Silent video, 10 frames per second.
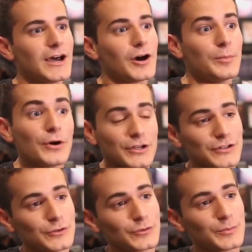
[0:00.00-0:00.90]
a book to
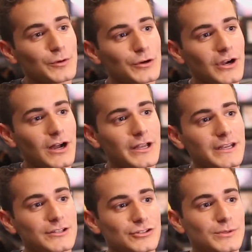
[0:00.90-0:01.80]
do a report
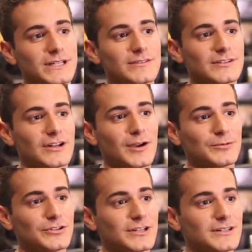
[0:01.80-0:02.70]
on, she would give us an
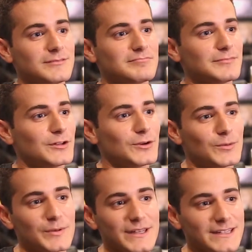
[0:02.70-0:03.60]
option,
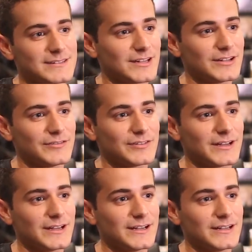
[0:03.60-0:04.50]
instead of
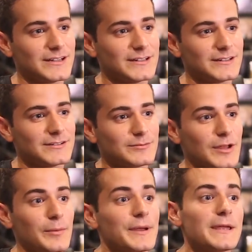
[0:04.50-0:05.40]

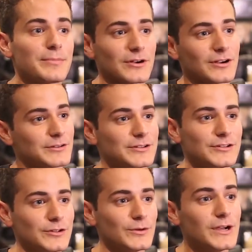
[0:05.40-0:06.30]
a paper to
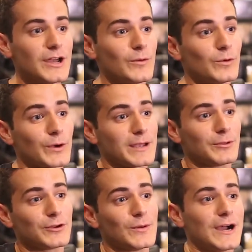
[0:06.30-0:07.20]
do, we were able
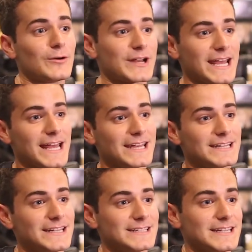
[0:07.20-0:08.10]
to go out
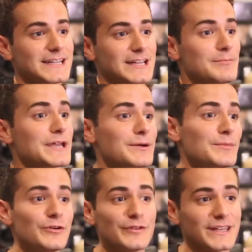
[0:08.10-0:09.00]
and make a
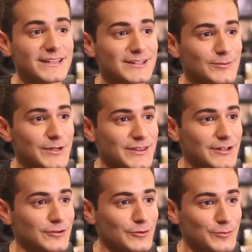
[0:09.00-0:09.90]
movie with
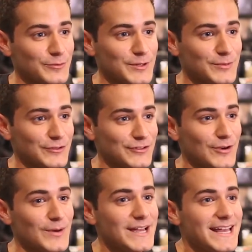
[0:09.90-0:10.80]
a group of people.
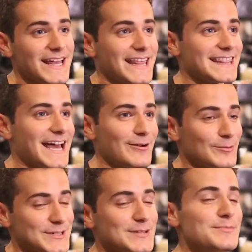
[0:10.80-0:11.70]
So
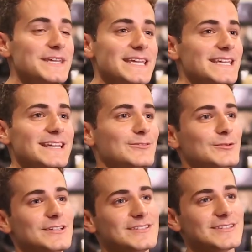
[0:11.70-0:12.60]
that to me
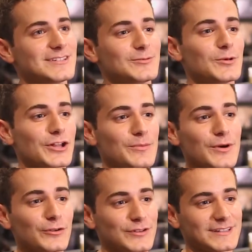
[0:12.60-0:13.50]
was one of the
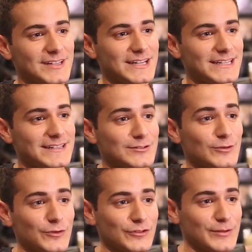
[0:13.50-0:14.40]
most exciting things. It
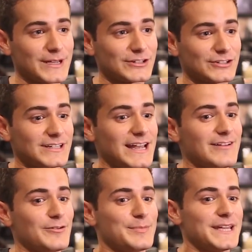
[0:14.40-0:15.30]
was the first time I actually
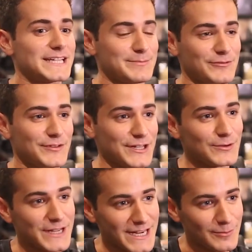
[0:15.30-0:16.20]
ever picked up a
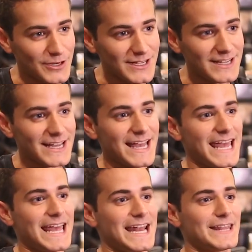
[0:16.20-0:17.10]
video camera
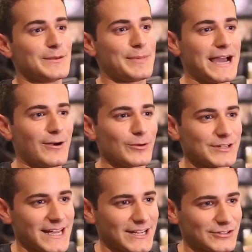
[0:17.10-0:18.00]
and had the power
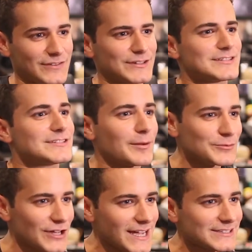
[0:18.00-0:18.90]
to actually have a
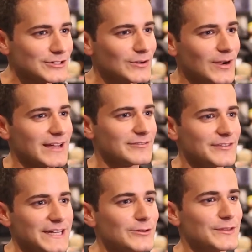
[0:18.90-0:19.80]
subject. I've
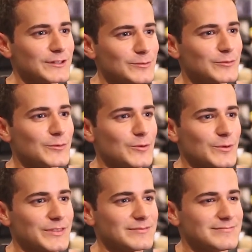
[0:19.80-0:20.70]
videoed things before
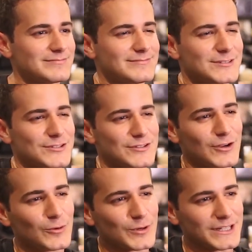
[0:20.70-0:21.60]
with just
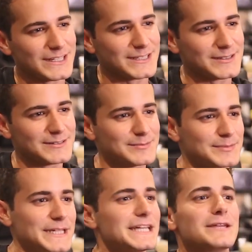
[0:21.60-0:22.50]
no really
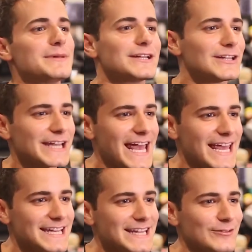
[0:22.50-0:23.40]
beginning, middle, and
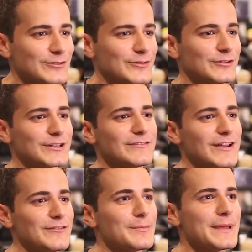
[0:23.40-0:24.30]
end, and that was the first thing I've
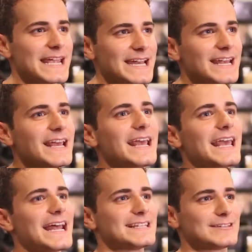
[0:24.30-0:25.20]
ever made.
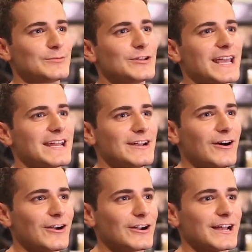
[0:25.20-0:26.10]
Had a subject, had an
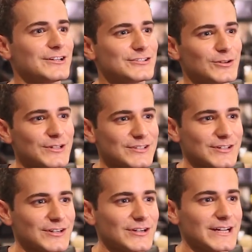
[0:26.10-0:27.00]
arc. I showed it to
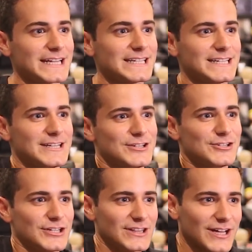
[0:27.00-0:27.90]
her.
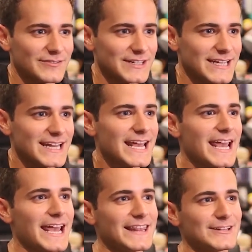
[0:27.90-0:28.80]
She loved it,
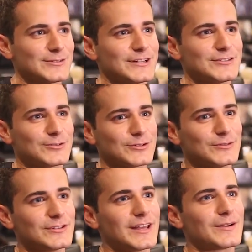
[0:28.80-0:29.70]
and that's when I sort of
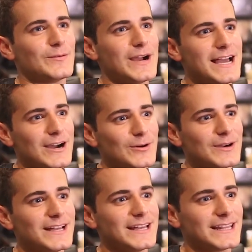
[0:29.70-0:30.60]
was like, wow,
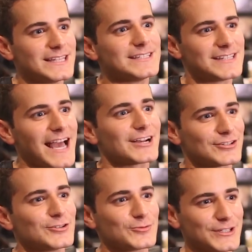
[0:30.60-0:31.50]
this is
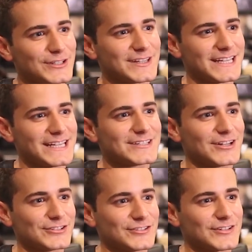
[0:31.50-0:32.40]
actually a real thing. It's
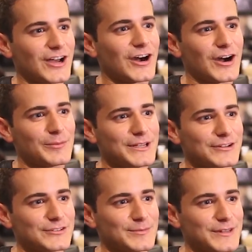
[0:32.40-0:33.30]
not just a hobby
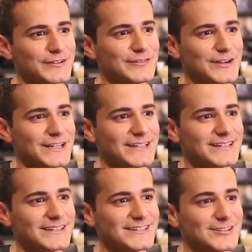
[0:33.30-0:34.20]
or something fun.
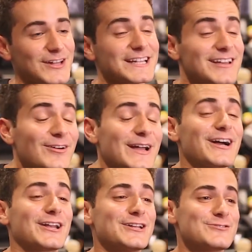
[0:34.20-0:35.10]
So that's how I
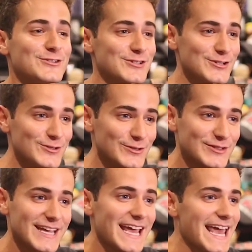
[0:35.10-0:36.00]
got introduced,